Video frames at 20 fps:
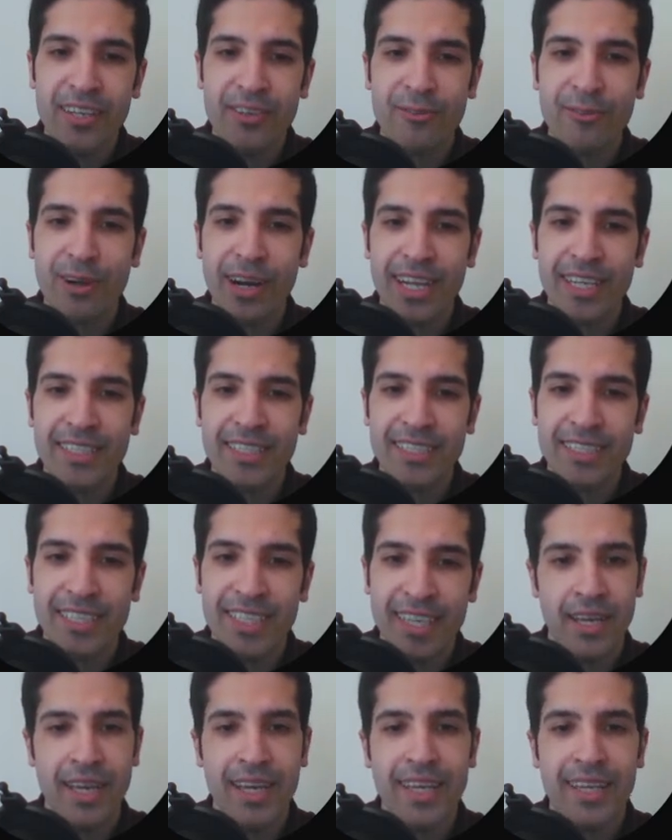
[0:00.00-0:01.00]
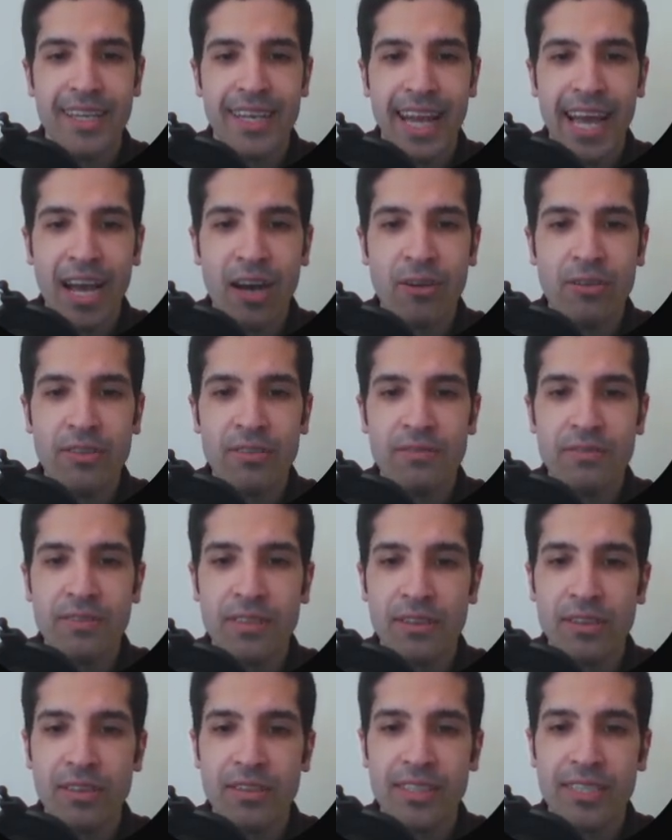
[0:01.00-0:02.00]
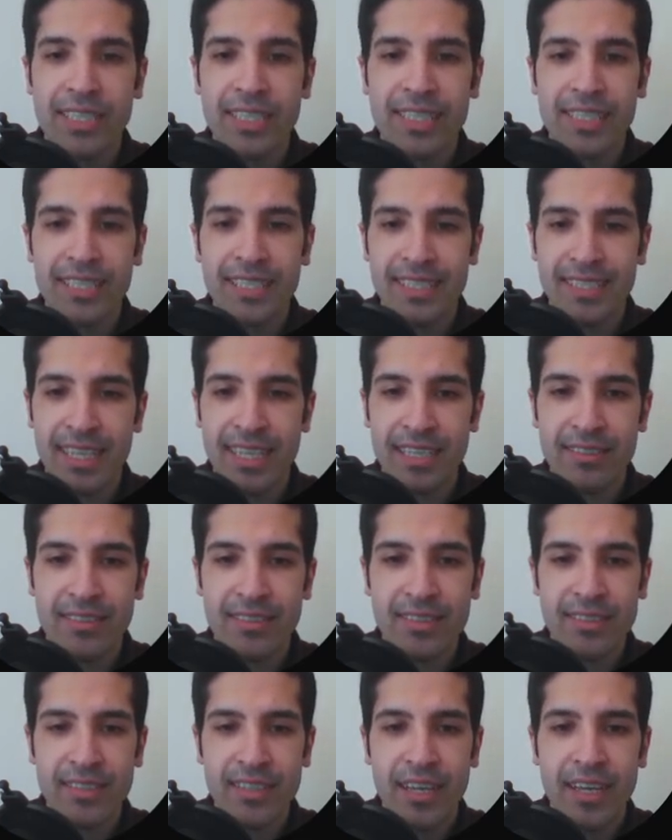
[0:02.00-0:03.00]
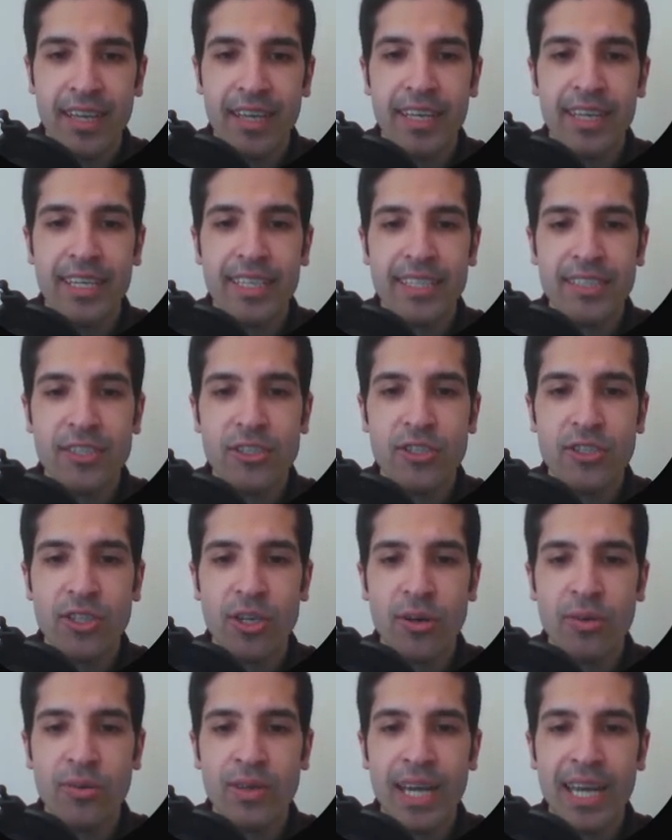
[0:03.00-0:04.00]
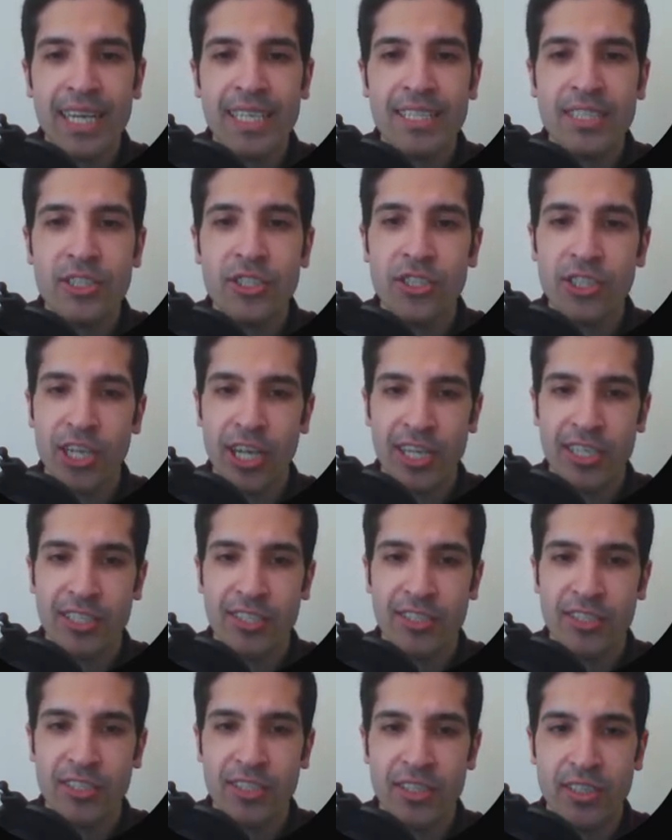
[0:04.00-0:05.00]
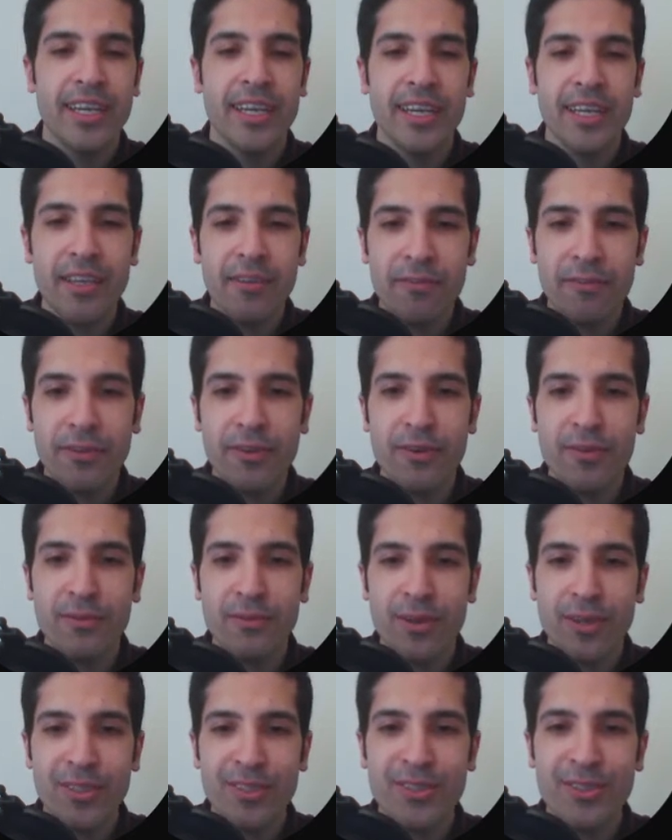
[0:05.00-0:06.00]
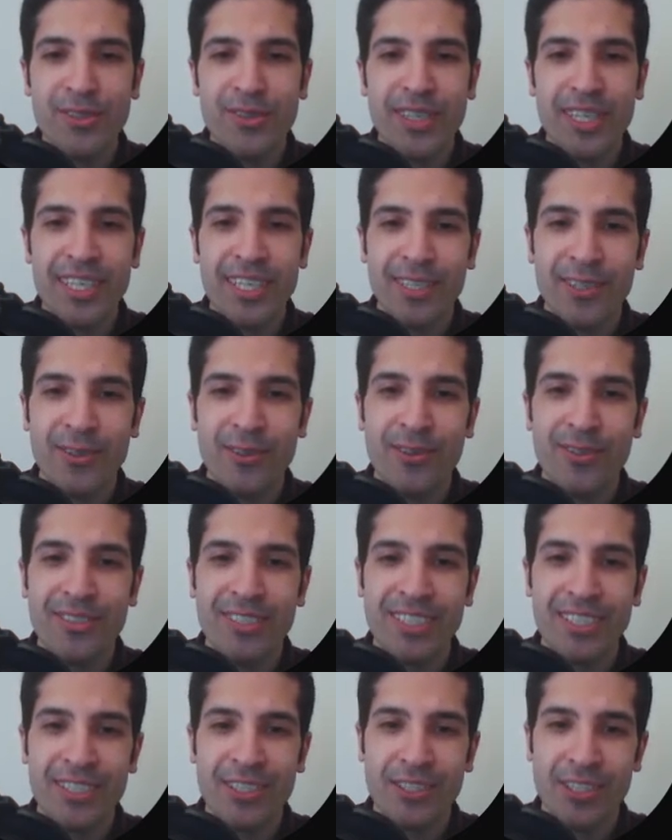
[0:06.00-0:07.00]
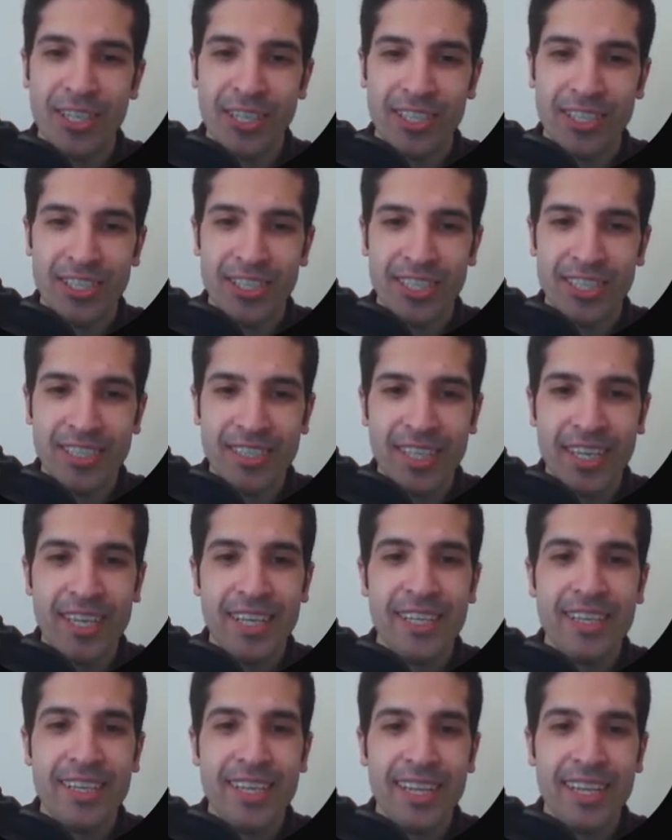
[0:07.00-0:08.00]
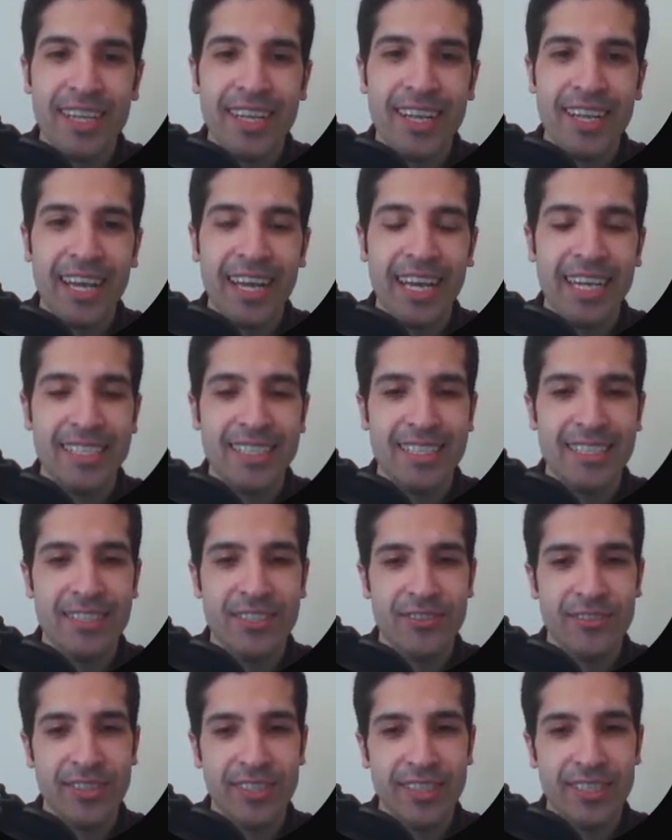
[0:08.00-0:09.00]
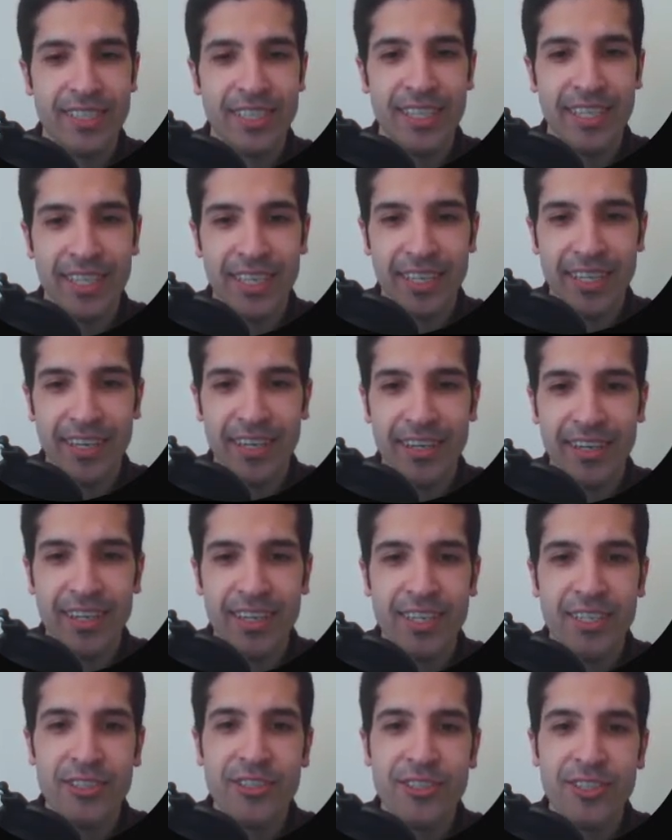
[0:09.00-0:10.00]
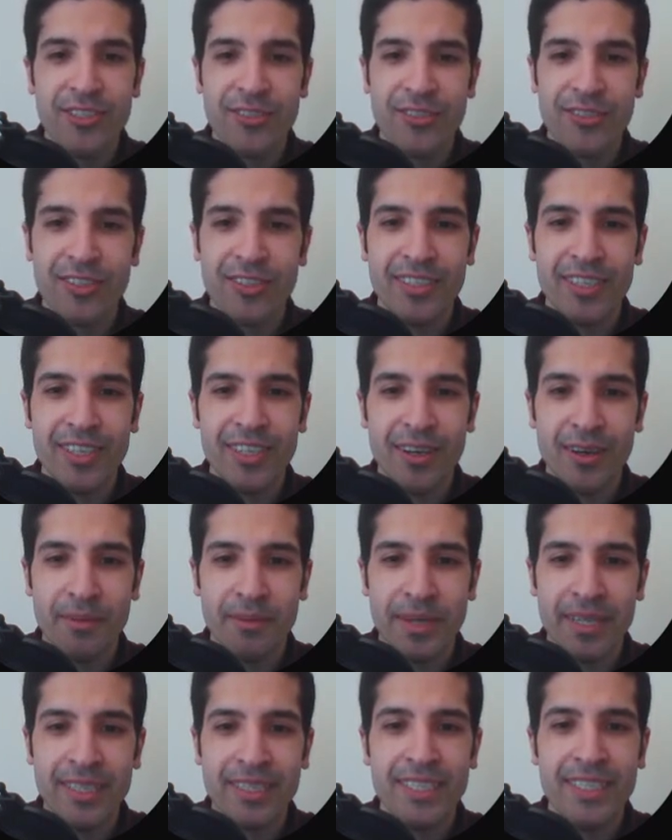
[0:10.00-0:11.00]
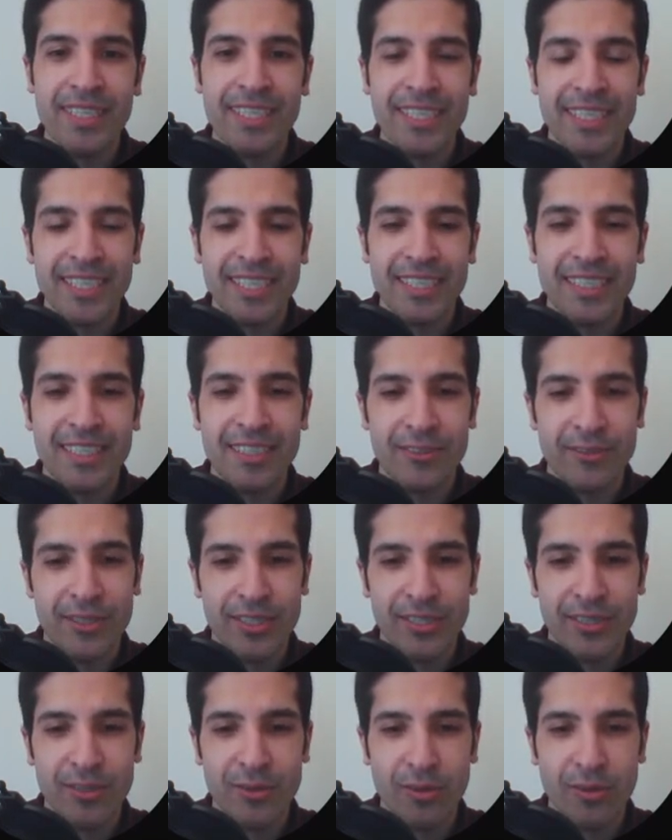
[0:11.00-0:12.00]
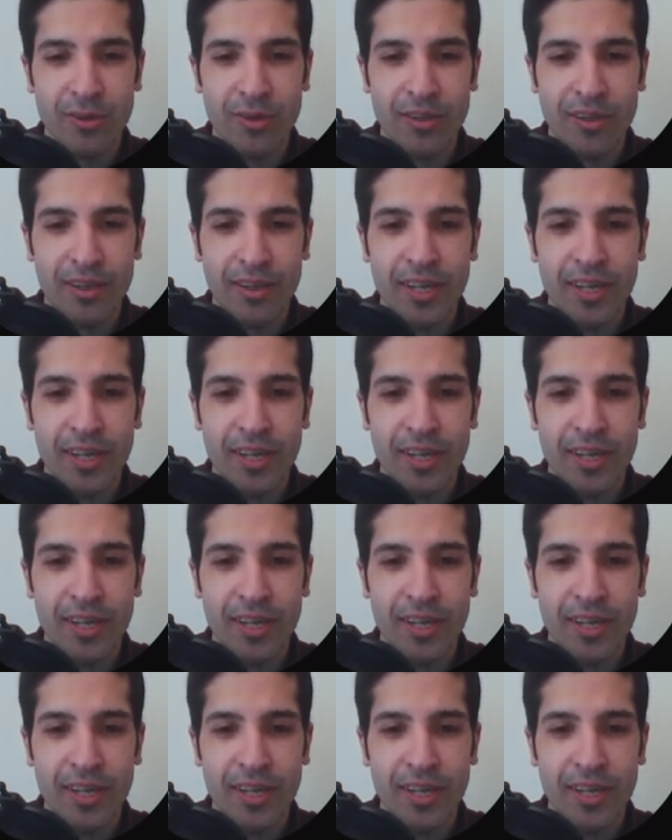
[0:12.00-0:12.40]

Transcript: great. Now if we run git status, it is shown as changed. If you want to ignore these changes, then as it's written here, just run the command git restore.